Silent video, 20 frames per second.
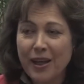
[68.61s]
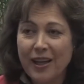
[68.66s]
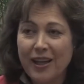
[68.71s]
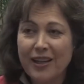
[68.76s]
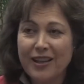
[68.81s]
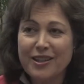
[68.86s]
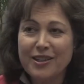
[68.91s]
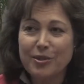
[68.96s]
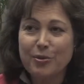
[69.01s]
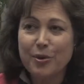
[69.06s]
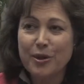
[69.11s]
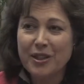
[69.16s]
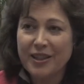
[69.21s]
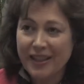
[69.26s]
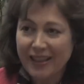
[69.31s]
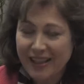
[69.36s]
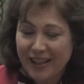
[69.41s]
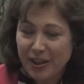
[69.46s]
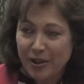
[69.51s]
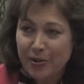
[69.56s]
it is going to
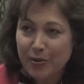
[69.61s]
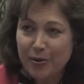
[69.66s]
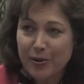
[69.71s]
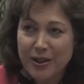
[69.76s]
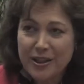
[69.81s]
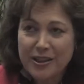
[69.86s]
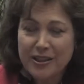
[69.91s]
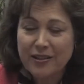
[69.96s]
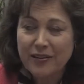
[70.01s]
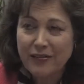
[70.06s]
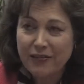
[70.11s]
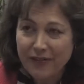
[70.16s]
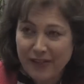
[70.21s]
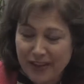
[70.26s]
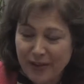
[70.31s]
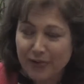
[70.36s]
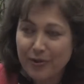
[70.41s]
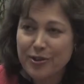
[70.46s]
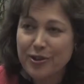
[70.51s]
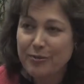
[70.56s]
increase
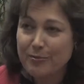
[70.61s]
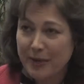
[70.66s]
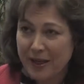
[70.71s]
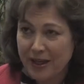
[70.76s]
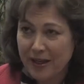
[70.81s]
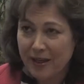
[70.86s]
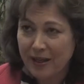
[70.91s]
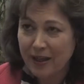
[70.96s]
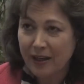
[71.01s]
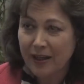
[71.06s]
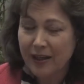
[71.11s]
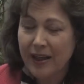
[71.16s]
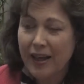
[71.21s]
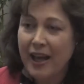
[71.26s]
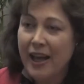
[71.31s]
federal spending,